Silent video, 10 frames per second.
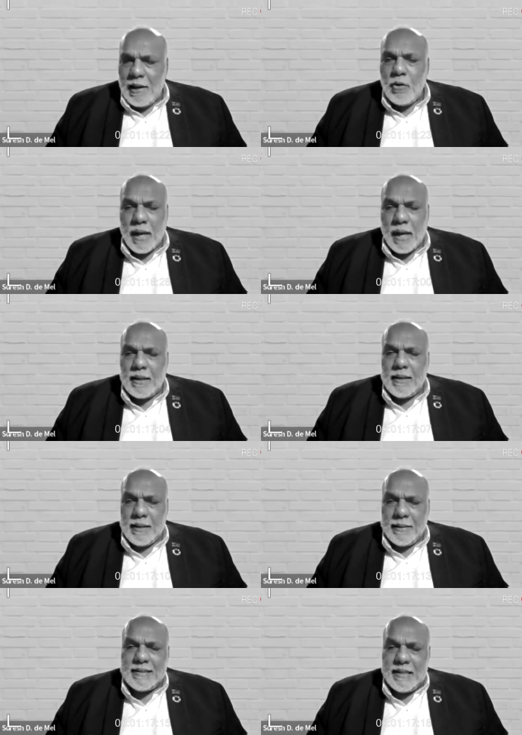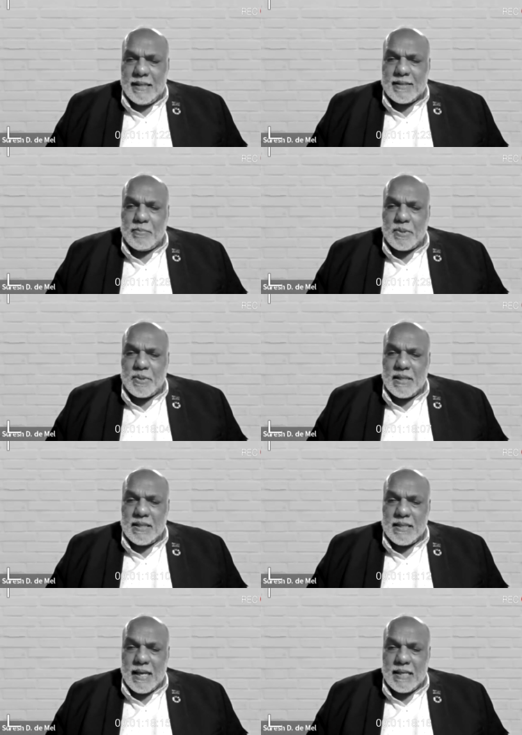I look at these
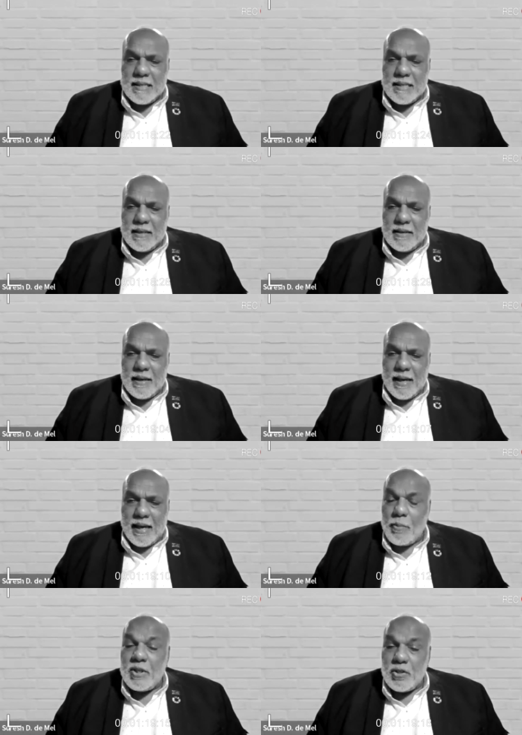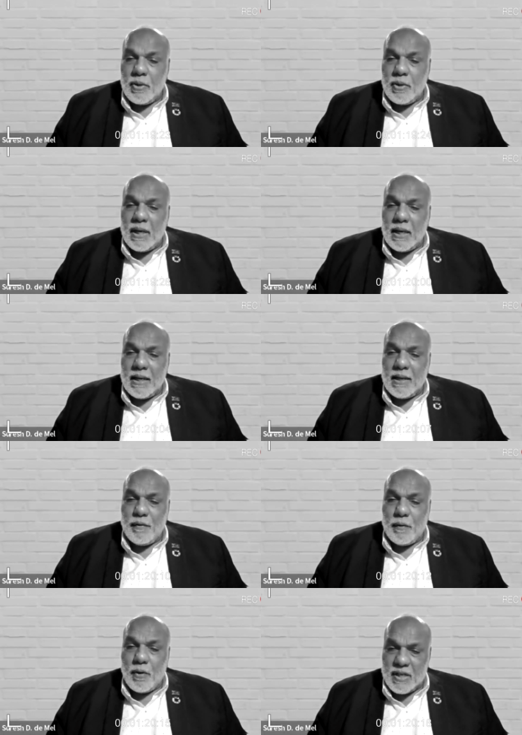disruptions as an opportunity
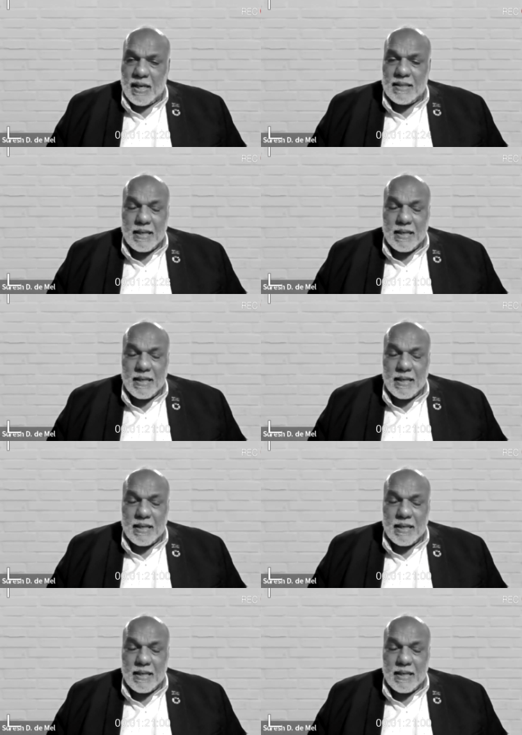for change,